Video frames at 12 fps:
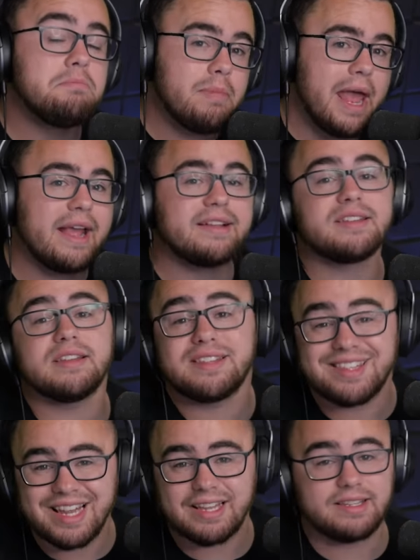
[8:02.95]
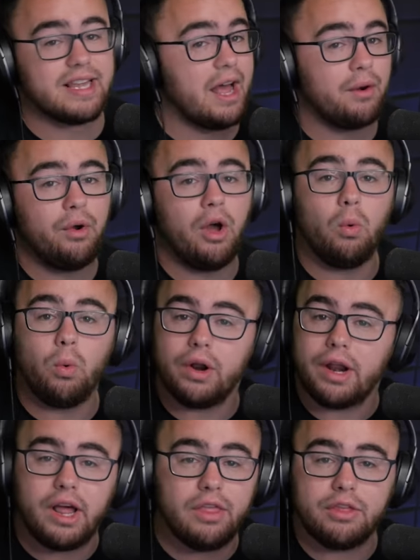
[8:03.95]
makes sense. I don't know
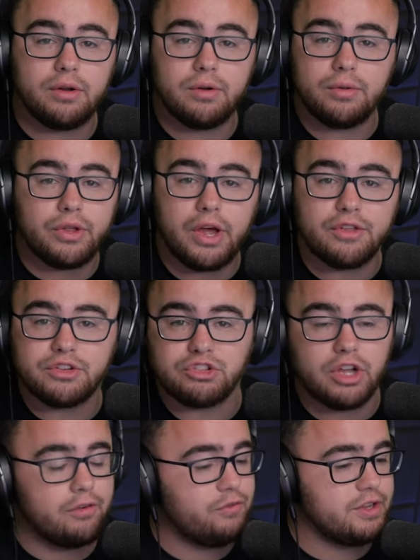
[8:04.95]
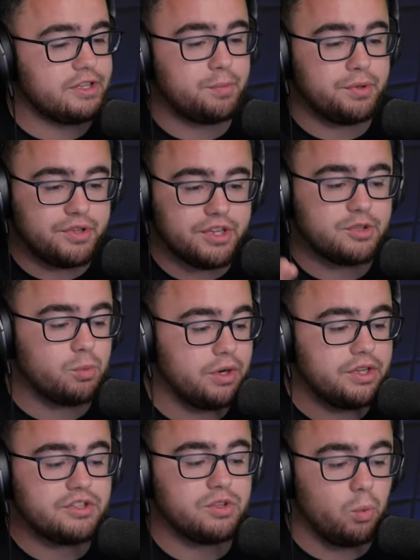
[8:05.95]
what the other stuff is, but this
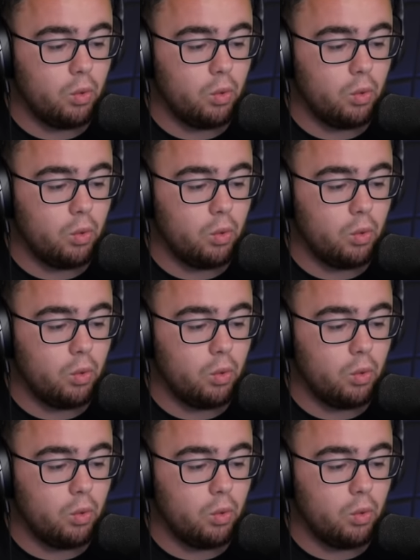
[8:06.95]
one is the